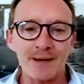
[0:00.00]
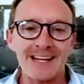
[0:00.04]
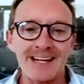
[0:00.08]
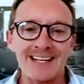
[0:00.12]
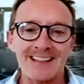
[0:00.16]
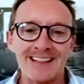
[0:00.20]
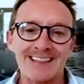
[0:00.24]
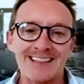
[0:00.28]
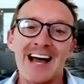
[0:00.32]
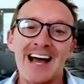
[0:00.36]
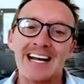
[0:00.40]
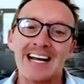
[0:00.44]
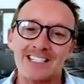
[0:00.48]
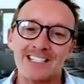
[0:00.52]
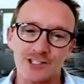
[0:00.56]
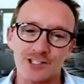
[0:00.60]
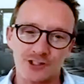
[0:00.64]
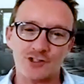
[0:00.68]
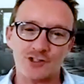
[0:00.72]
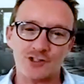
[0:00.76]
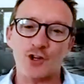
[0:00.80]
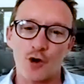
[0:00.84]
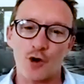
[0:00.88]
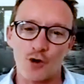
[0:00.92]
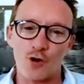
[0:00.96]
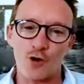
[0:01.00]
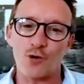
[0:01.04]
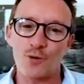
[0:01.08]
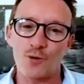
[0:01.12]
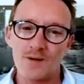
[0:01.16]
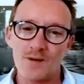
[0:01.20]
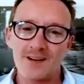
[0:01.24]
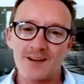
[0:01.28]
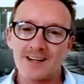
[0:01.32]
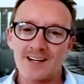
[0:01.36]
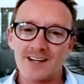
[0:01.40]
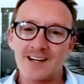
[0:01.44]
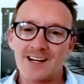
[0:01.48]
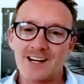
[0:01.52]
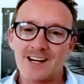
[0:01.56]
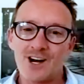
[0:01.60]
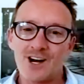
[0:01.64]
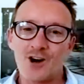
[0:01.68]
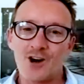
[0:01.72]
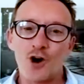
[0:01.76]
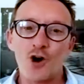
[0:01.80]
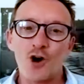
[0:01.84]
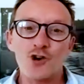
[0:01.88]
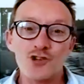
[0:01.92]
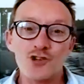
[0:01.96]
On this backdrop, we sought
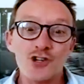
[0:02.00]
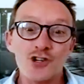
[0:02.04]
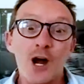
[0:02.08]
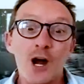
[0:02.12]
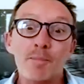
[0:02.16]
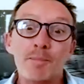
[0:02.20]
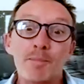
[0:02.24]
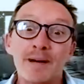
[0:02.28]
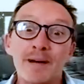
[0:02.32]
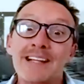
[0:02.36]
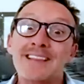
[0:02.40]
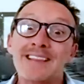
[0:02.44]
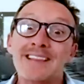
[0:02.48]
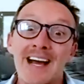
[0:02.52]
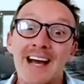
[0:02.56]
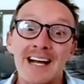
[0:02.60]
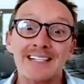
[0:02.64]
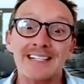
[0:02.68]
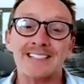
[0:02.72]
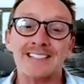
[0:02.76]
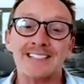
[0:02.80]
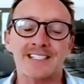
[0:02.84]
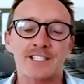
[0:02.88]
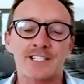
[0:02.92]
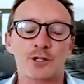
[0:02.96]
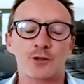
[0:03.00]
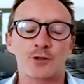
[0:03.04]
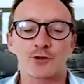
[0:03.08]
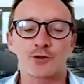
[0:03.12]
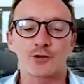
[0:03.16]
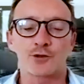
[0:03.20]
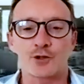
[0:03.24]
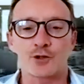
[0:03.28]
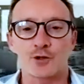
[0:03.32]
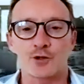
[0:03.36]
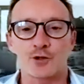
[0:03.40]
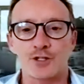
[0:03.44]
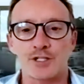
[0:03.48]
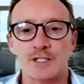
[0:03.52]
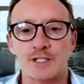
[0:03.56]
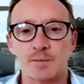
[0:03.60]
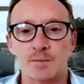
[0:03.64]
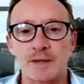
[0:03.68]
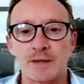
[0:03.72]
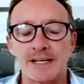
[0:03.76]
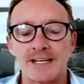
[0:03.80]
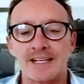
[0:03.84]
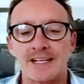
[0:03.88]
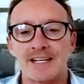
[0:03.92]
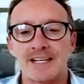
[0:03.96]
the thoughts of human resource
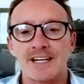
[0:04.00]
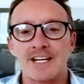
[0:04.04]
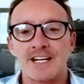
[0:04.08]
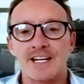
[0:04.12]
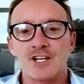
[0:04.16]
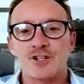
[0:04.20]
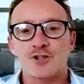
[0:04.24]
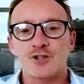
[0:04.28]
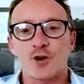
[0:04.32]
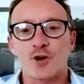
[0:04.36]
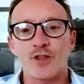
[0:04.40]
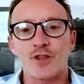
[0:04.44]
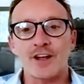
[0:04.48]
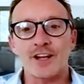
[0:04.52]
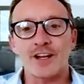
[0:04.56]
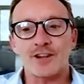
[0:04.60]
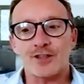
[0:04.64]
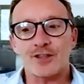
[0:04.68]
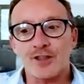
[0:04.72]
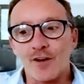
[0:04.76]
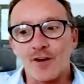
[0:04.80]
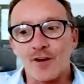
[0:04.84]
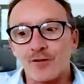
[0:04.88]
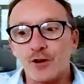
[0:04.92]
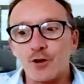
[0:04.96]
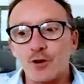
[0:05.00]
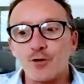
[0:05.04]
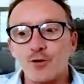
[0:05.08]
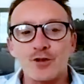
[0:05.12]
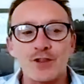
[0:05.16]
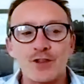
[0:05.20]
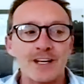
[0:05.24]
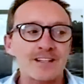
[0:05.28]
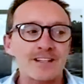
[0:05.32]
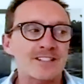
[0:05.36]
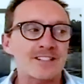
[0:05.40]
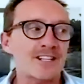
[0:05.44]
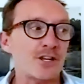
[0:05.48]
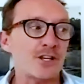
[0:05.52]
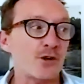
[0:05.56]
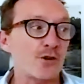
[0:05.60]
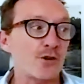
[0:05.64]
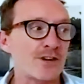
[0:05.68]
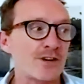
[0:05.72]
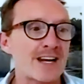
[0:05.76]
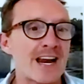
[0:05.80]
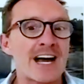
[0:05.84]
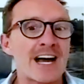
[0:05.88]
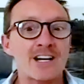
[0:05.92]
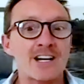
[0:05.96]
specialist Stuart White to
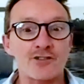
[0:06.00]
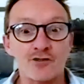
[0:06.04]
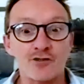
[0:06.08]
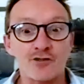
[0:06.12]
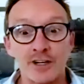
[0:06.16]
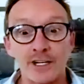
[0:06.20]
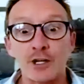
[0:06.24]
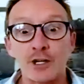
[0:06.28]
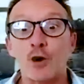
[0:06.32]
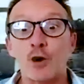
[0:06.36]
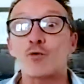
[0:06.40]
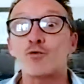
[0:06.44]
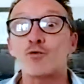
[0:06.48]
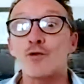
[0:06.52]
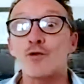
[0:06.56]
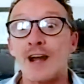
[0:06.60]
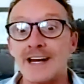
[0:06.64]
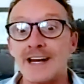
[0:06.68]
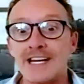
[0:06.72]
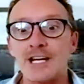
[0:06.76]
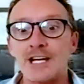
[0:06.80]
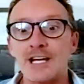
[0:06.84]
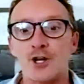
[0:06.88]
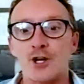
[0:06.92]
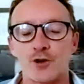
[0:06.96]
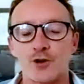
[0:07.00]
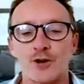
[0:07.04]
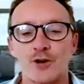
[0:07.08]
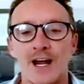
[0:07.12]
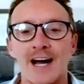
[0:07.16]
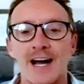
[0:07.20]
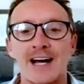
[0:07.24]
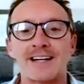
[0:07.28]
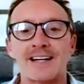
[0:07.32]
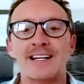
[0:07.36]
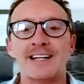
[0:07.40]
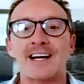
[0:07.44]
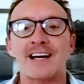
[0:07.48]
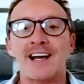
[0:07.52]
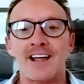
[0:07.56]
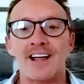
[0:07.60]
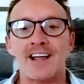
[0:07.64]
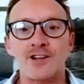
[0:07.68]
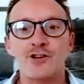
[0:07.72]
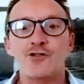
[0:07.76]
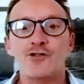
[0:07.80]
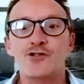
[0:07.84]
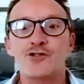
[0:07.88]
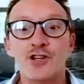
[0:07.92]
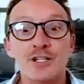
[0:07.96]
unpack these tips for us, giving
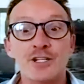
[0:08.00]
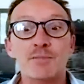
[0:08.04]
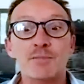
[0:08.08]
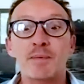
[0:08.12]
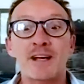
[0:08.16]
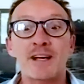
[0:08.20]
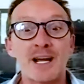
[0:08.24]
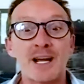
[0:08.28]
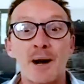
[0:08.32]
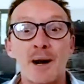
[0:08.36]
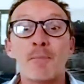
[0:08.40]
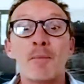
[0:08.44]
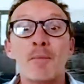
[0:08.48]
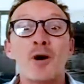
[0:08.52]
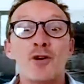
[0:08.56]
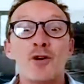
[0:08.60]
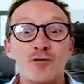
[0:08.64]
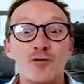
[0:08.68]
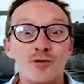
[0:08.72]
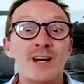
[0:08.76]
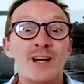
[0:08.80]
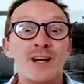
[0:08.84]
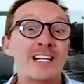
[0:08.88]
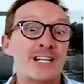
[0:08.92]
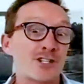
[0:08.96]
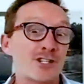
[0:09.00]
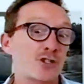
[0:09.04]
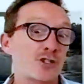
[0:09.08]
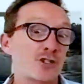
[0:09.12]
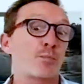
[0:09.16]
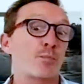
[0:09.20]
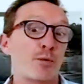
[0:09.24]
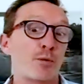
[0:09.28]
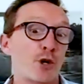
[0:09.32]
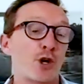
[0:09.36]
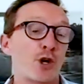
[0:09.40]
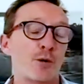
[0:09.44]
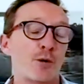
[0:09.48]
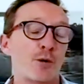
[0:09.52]
more meat to these bones.